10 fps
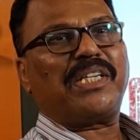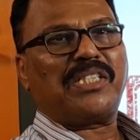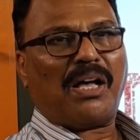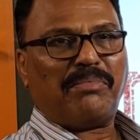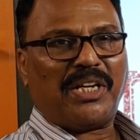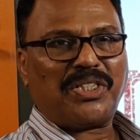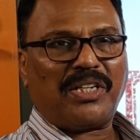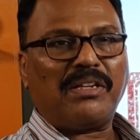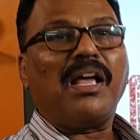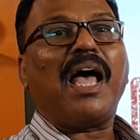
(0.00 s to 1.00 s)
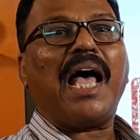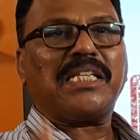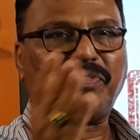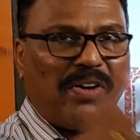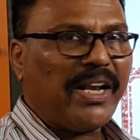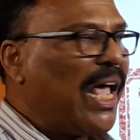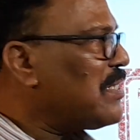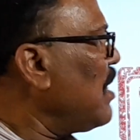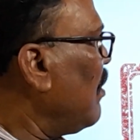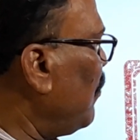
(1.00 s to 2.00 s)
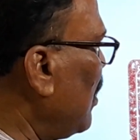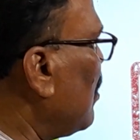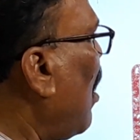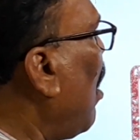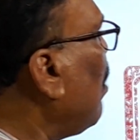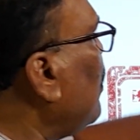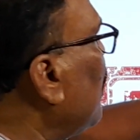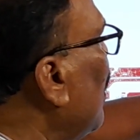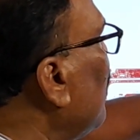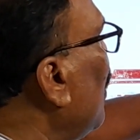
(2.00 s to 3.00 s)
examination as far as these articles,